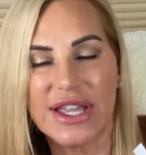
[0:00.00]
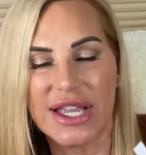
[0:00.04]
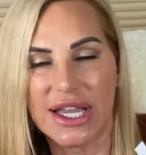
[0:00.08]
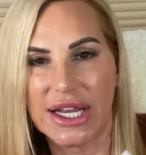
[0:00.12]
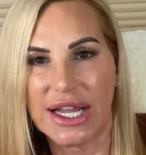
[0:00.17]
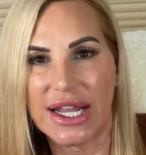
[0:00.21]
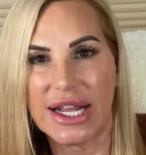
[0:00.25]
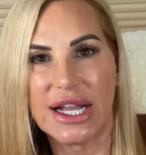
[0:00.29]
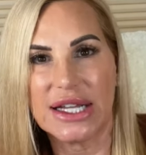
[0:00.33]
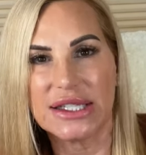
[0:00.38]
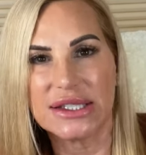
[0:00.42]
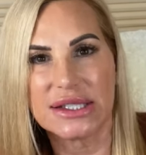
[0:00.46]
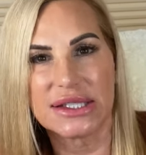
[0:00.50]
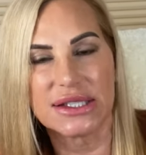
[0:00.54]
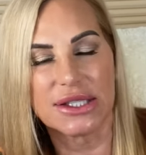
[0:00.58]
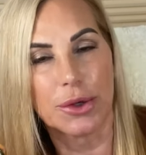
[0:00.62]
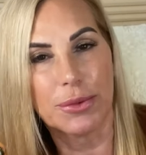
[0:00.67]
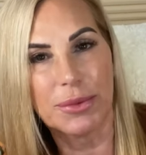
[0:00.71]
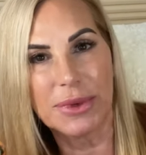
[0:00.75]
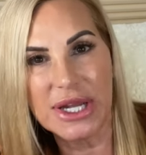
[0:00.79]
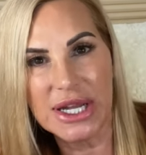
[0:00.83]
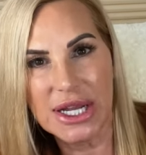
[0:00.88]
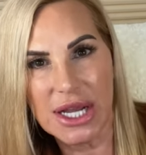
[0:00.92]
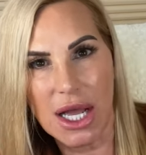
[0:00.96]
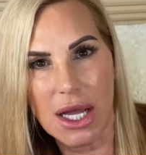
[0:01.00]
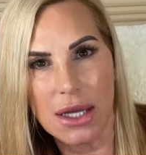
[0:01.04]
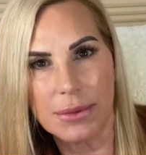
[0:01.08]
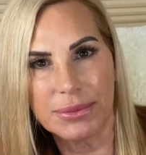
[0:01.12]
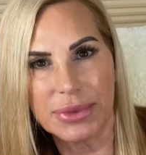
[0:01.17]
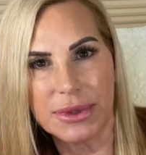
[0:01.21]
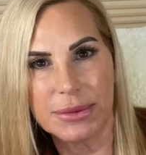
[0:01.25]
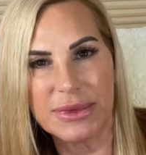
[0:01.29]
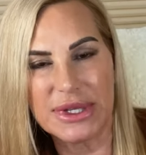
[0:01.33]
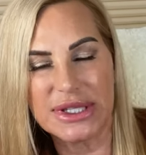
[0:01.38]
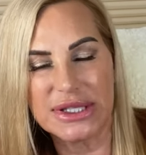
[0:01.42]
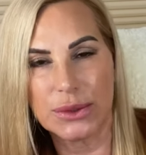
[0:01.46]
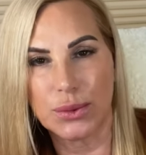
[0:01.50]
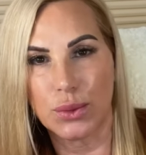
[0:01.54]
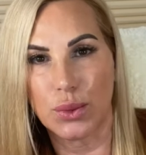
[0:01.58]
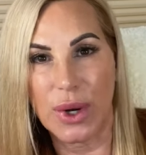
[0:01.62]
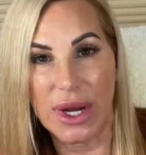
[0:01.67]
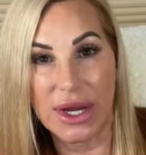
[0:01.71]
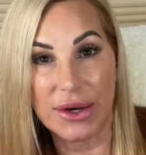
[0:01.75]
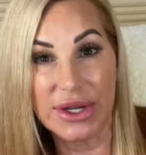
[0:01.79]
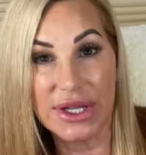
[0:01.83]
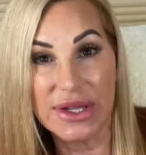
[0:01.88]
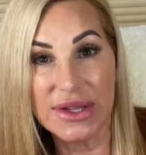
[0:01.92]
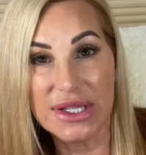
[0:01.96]
And I got so many compliments
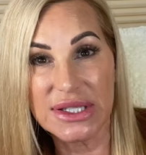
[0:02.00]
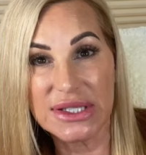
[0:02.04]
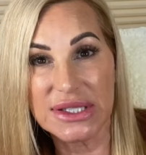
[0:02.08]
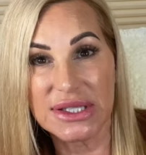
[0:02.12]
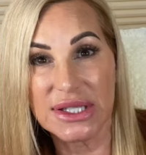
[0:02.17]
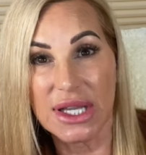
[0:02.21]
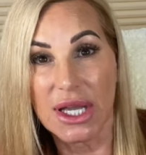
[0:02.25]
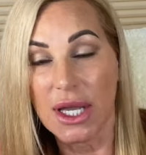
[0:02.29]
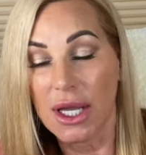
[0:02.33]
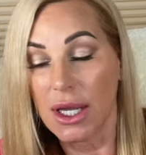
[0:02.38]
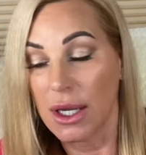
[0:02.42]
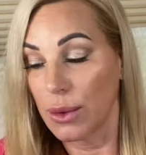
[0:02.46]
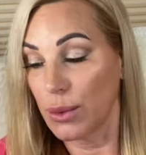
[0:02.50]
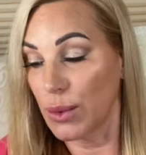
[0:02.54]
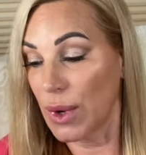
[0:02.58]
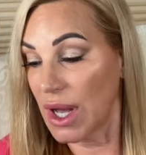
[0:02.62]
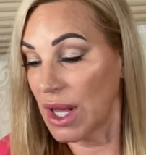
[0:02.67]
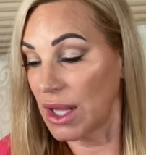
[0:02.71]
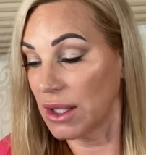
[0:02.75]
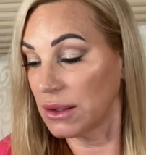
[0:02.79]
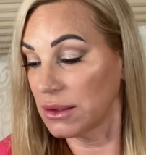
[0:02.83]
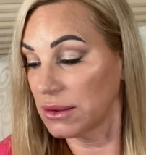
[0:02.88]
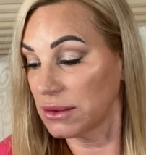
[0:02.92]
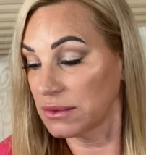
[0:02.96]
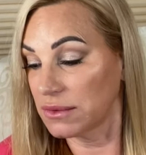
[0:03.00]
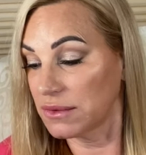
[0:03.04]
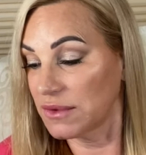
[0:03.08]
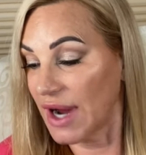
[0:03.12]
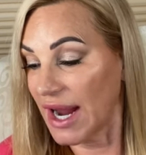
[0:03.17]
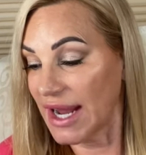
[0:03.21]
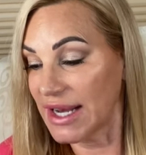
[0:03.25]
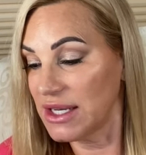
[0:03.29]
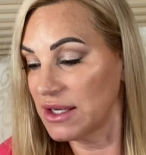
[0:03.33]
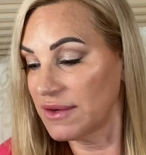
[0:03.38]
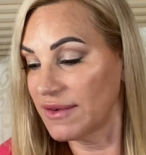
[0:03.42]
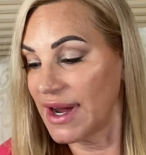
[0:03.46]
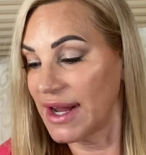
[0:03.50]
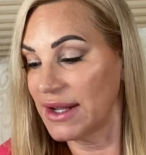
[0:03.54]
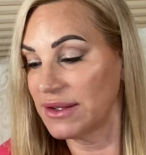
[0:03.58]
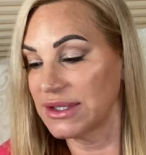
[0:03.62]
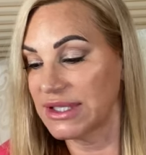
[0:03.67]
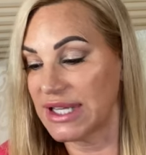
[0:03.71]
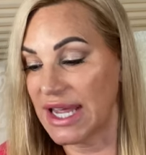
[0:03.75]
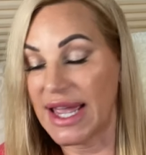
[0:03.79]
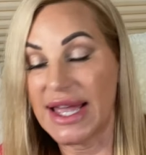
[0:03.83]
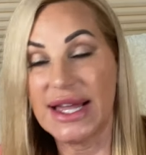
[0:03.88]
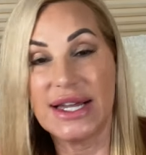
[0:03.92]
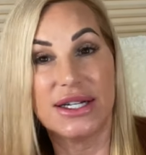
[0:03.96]
wearing this while riding around
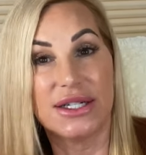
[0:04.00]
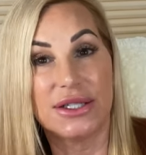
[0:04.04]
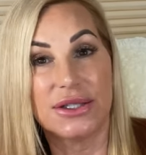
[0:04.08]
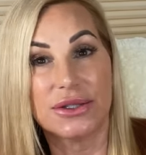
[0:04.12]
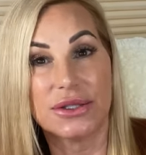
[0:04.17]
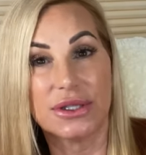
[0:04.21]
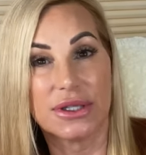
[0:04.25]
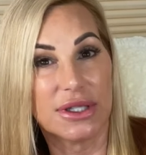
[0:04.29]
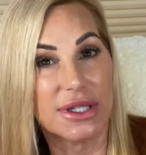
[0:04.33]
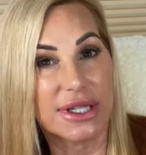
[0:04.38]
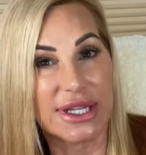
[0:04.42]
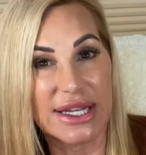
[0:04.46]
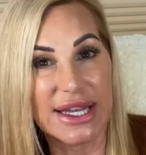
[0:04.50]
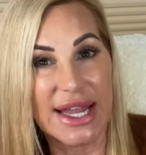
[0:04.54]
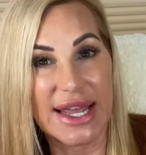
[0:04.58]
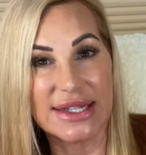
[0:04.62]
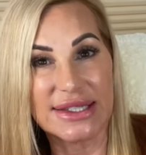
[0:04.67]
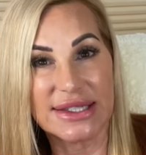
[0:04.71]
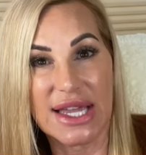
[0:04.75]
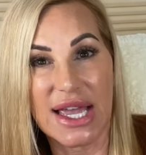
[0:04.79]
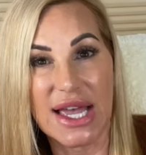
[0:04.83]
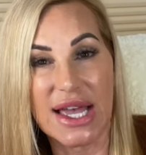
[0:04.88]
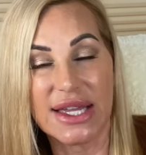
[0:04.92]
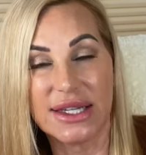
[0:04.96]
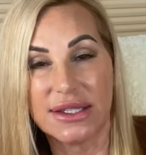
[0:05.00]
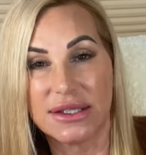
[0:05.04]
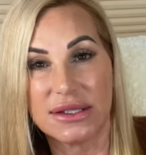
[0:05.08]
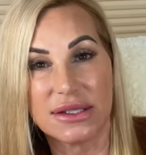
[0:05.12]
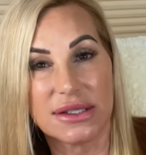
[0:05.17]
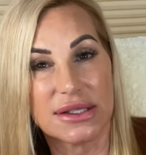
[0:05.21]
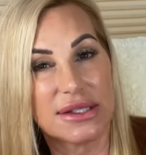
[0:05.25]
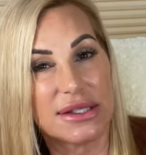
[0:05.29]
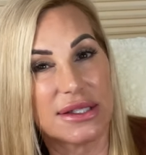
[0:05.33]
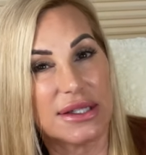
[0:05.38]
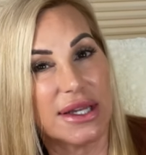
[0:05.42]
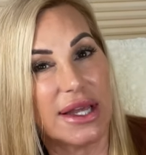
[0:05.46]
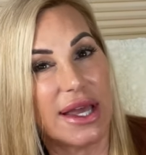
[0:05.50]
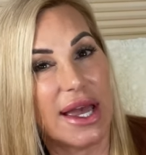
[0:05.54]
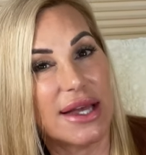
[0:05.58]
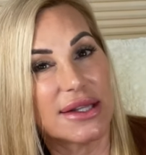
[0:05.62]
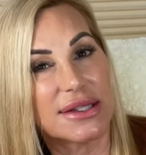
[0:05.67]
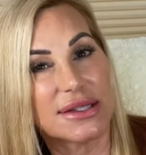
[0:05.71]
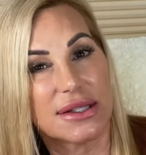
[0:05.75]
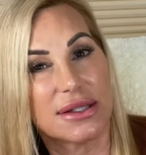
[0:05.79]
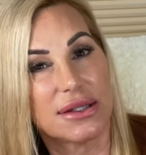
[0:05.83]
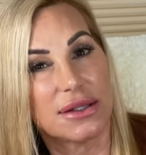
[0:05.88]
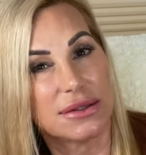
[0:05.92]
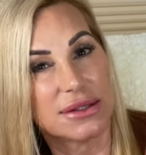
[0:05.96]
town, looking at tiles, and yeah,
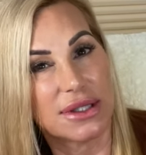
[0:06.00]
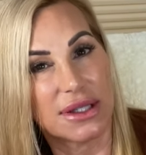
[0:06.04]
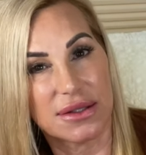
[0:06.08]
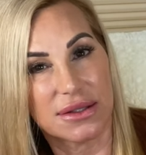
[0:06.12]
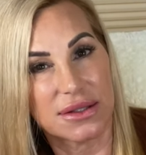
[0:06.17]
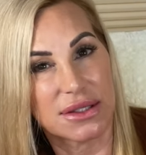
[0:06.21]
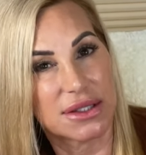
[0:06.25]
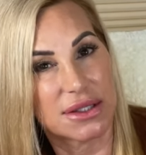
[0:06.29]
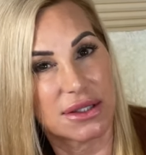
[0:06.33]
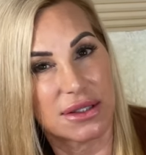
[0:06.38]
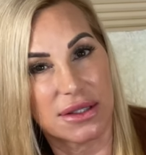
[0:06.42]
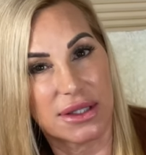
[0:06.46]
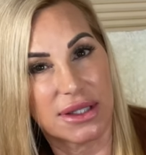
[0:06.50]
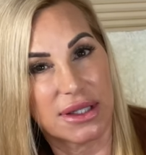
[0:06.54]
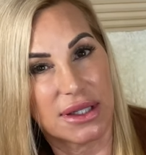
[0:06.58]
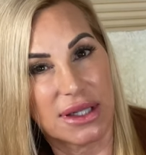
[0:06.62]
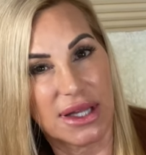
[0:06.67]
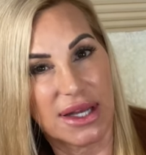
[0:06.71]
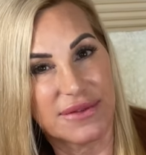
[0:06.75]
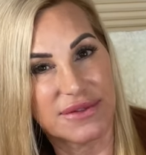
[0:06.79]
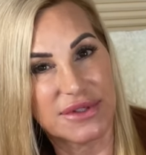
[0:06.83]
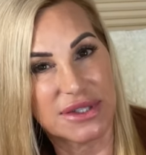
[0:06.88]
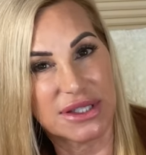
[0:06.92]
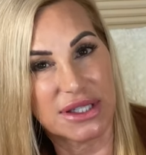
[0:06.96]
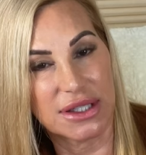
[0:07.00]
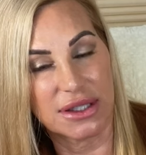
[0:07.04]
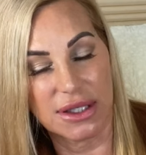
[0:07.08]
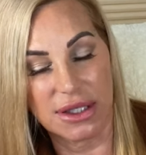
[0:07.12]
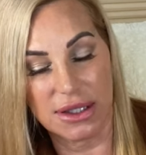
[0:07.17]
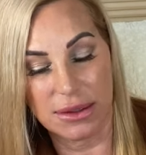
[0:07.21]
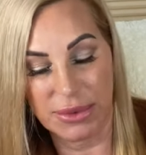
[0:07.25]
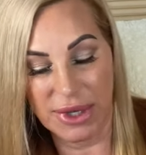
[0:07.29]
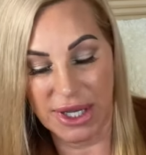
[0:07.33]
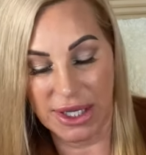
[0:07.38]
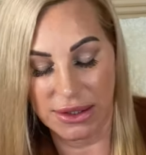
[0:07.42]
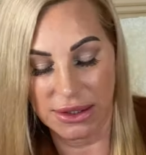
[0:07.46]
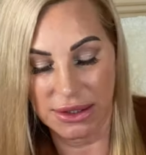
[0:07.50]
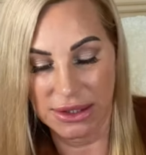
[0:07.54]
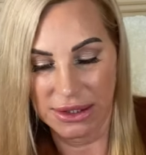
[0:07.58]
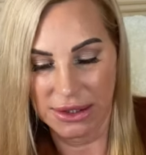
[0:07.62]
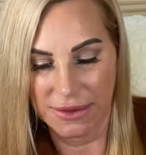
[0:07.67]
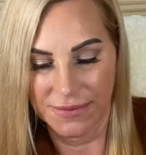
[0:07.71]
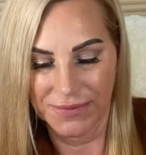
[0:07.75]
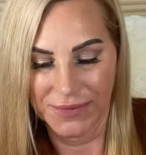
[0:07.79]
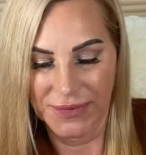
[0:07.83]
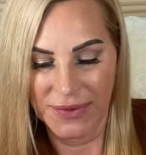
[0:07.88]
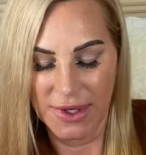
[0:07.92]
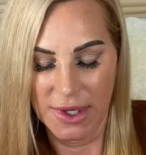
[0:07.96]
it's a whole nother story I'll have to tell you about.
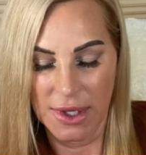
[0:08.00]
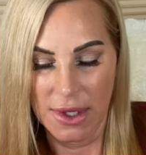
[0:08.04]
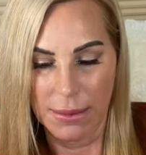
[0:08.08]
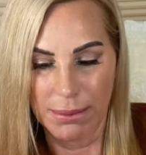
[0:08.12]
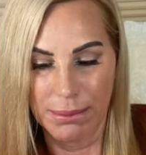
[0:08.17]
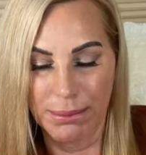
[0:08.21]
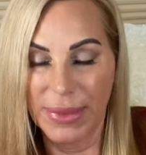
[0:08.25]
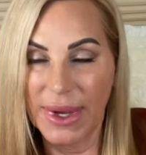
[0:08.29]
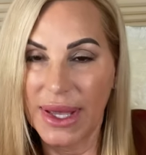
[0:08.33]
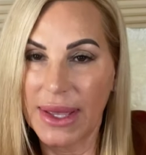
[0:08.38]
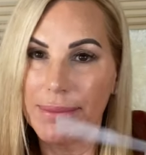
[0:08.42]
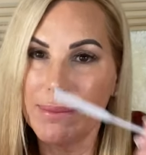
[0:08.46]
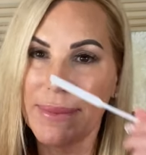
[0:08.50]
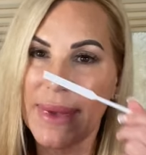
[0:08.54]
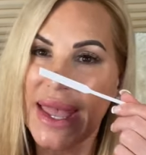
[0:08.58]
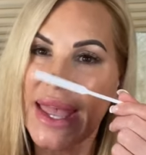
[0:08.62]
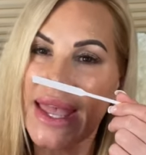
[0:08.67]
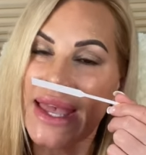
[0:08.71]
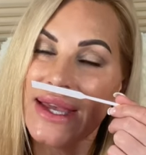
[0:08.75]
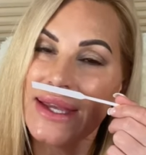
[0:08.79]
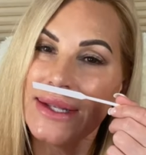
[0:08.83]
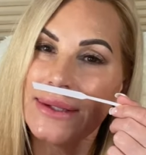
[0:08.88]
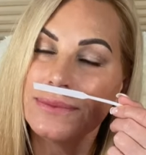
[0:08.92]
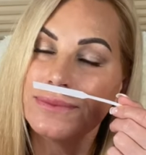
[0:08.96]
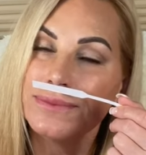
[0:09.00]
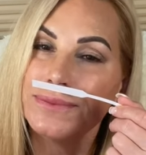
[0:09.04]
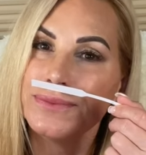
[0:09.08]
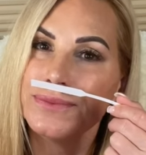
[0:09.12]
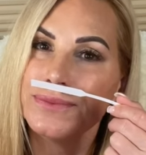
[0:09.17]
But man,